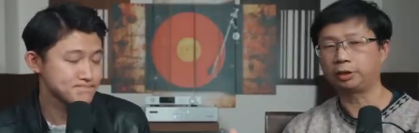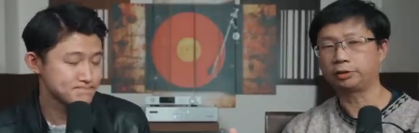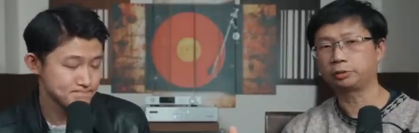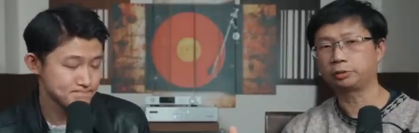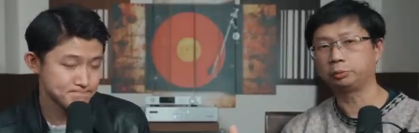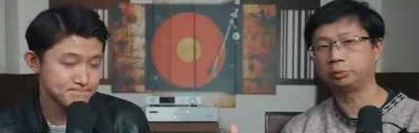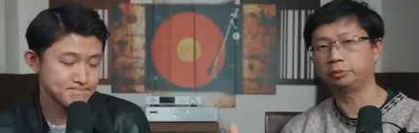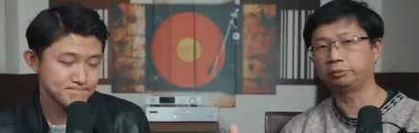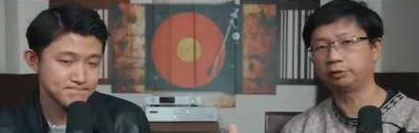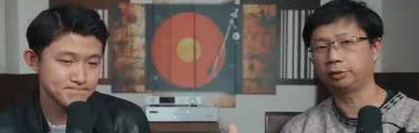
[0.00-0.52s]

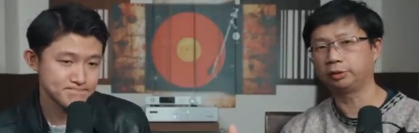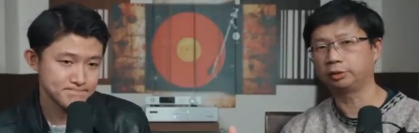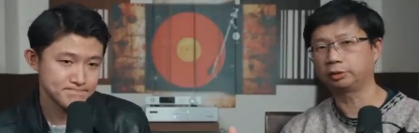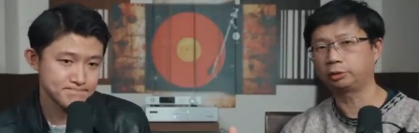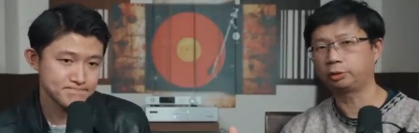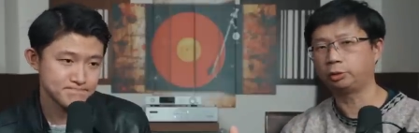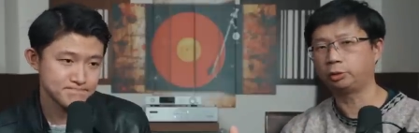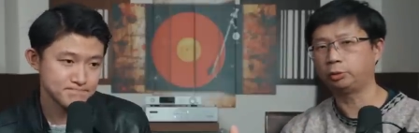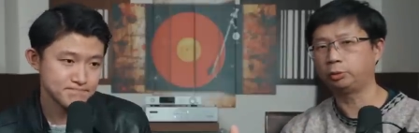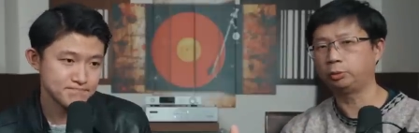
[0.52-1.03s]
Speaker 1: match it with a
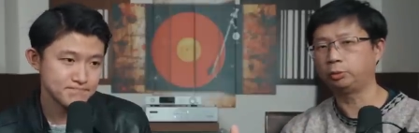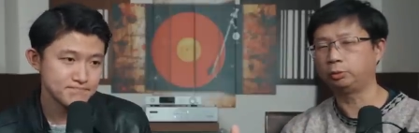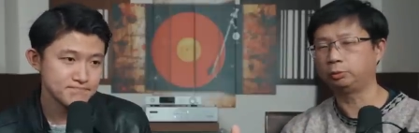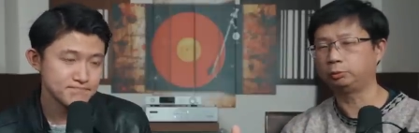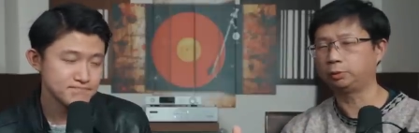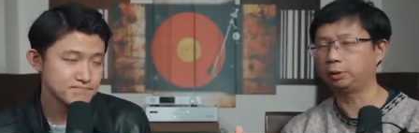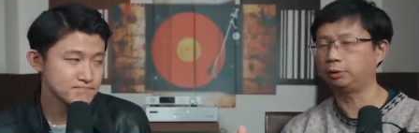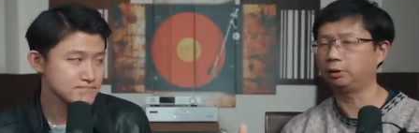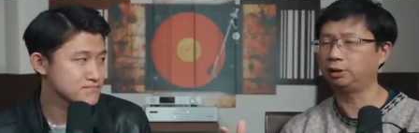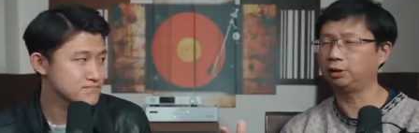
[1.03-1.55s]
cold
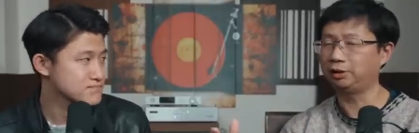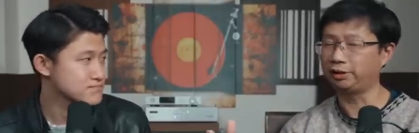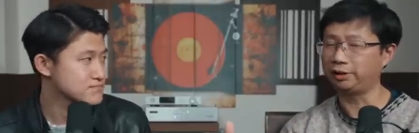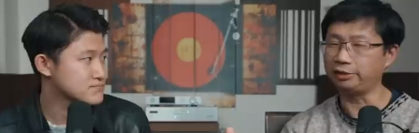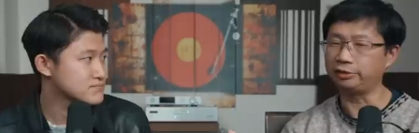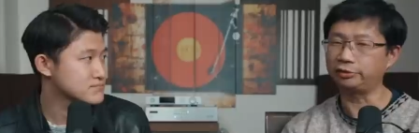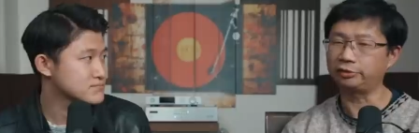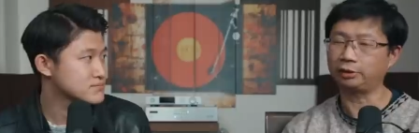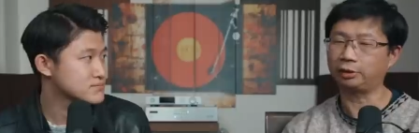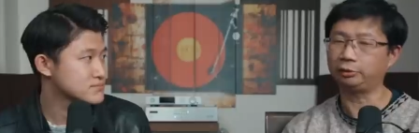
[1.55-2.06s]
well a
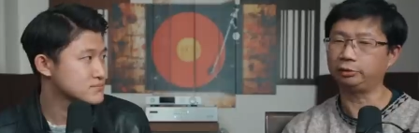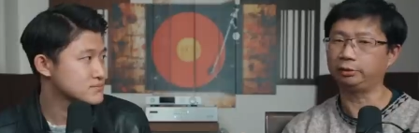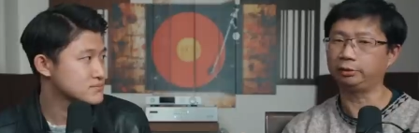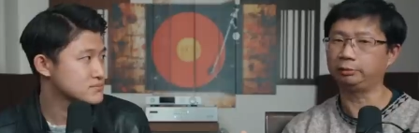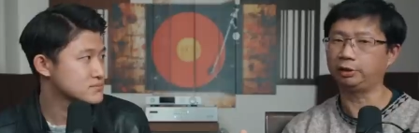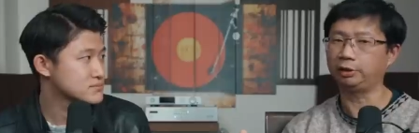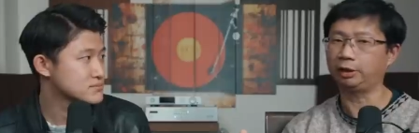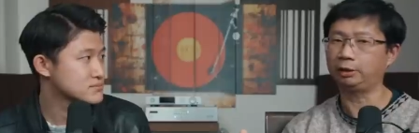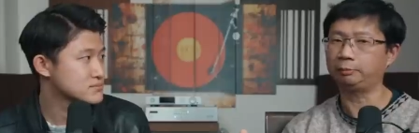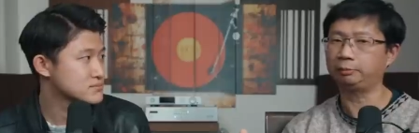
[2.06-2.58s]
lean
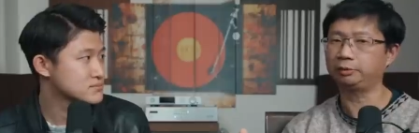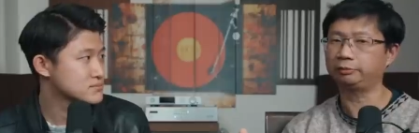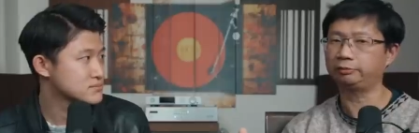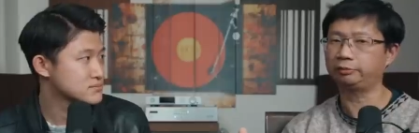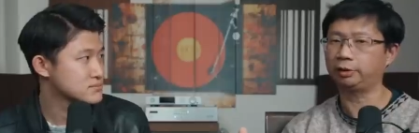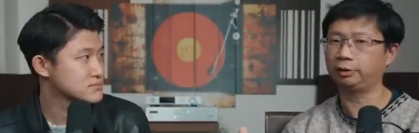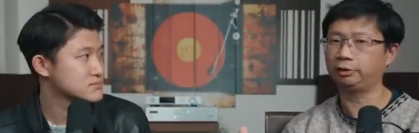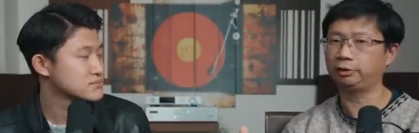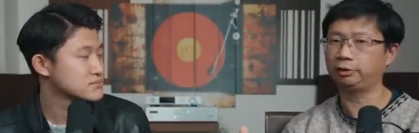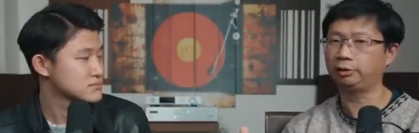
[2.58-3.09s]
sounding
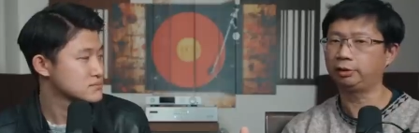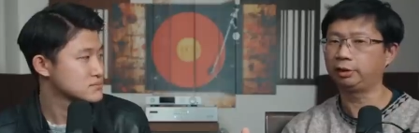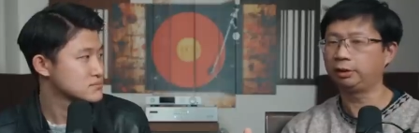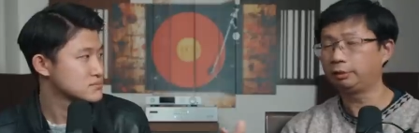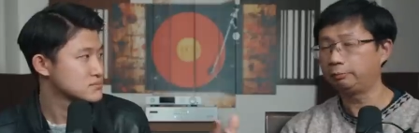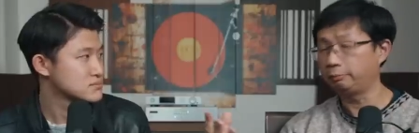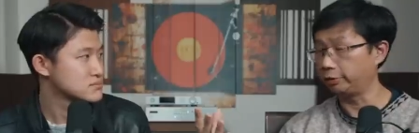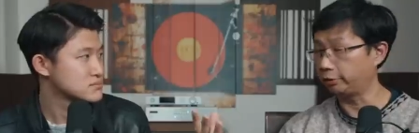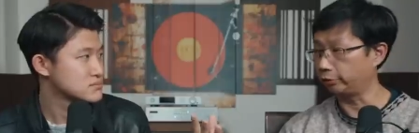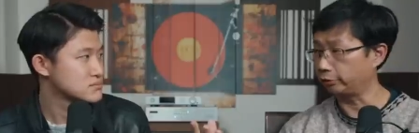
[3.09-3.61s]
amplifier
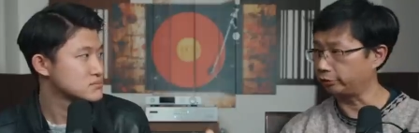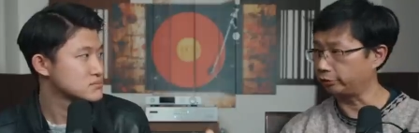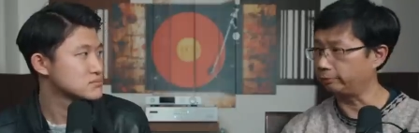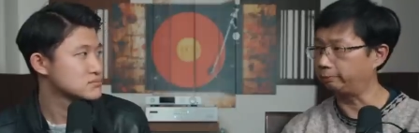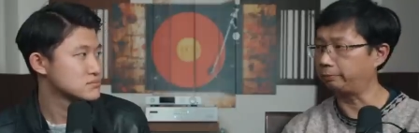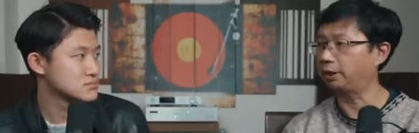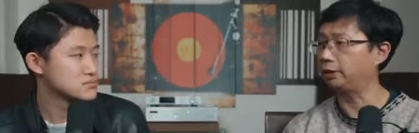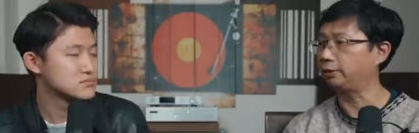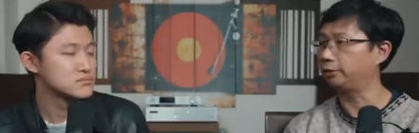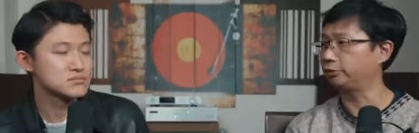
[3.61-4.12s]
because
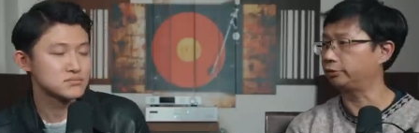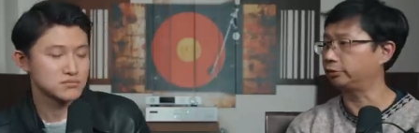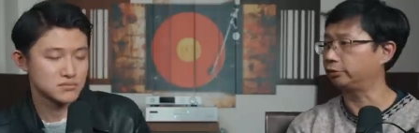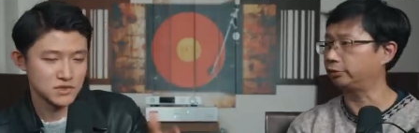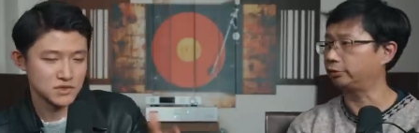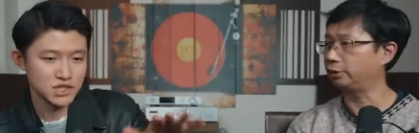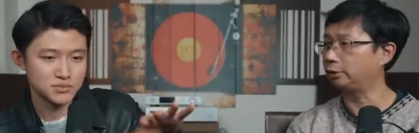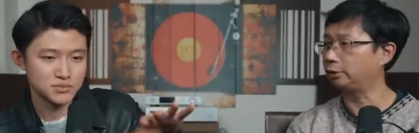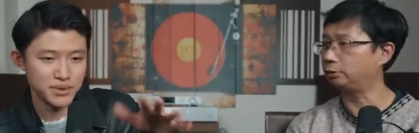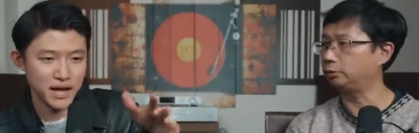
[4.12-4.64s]
it
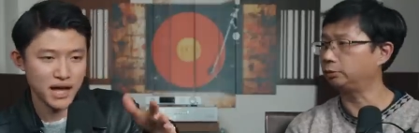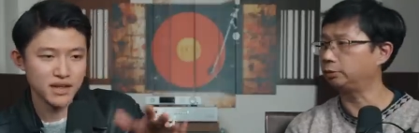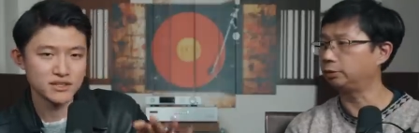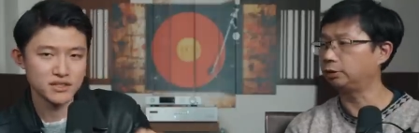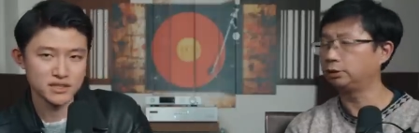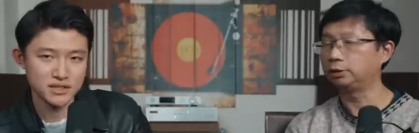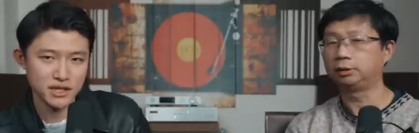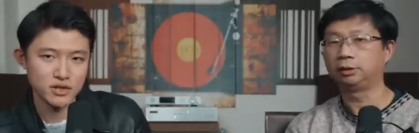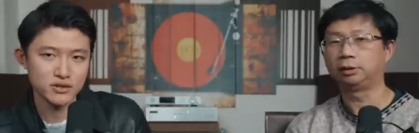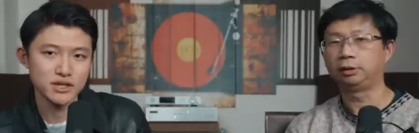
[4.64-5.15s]
balances it out.
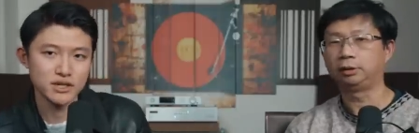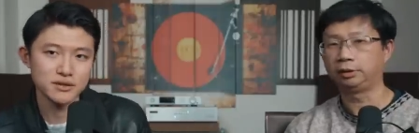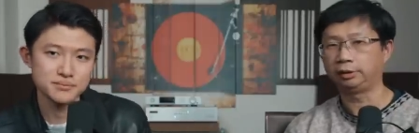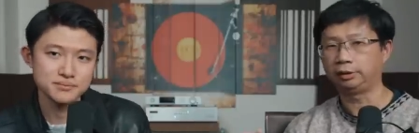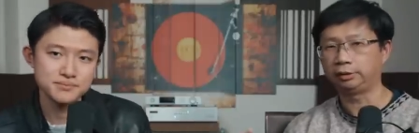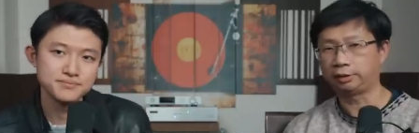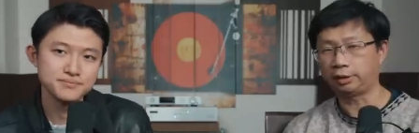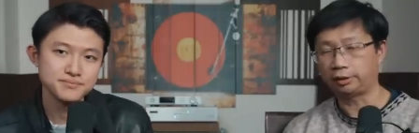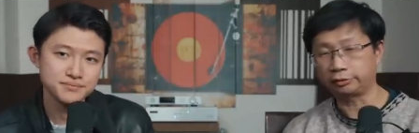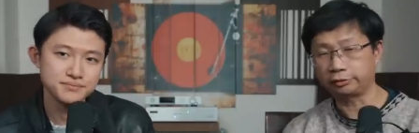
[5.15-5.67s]
balances out yeah
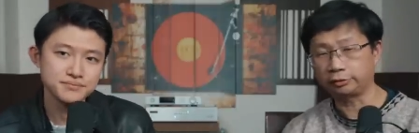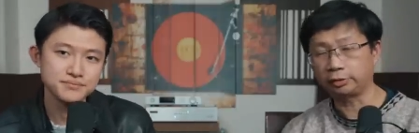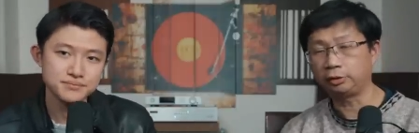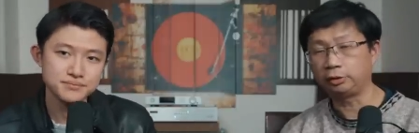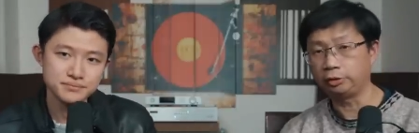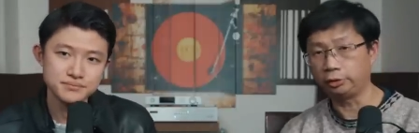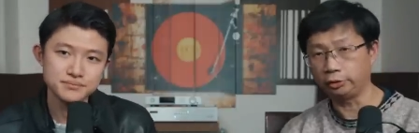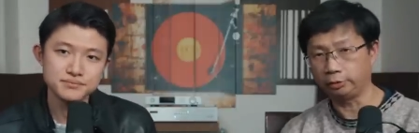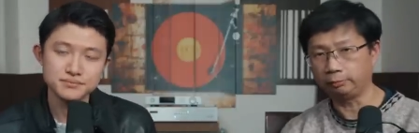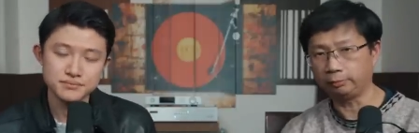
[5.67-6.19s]
that's
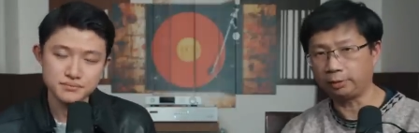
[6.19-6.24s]
good